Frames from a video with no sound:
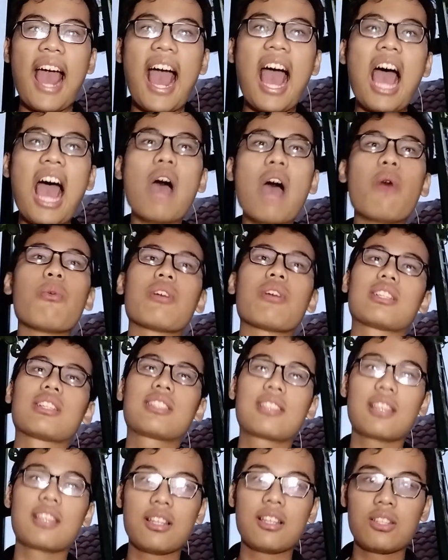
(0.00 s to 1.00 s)

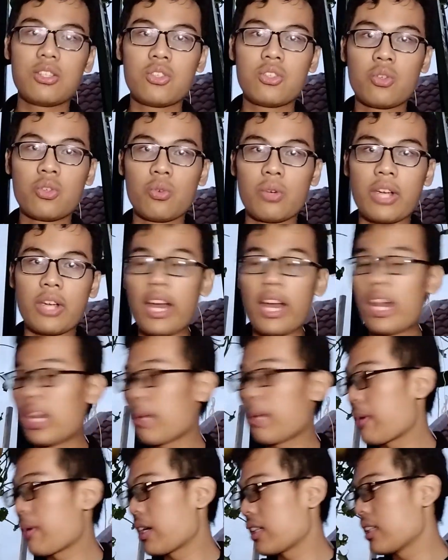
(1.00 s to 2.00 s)
hours to
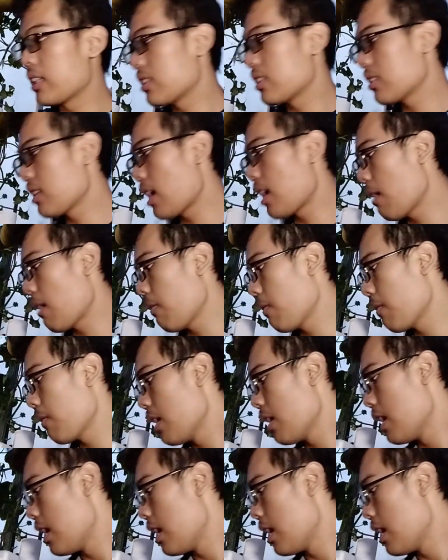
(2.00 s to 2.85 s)
calibrate this stuff.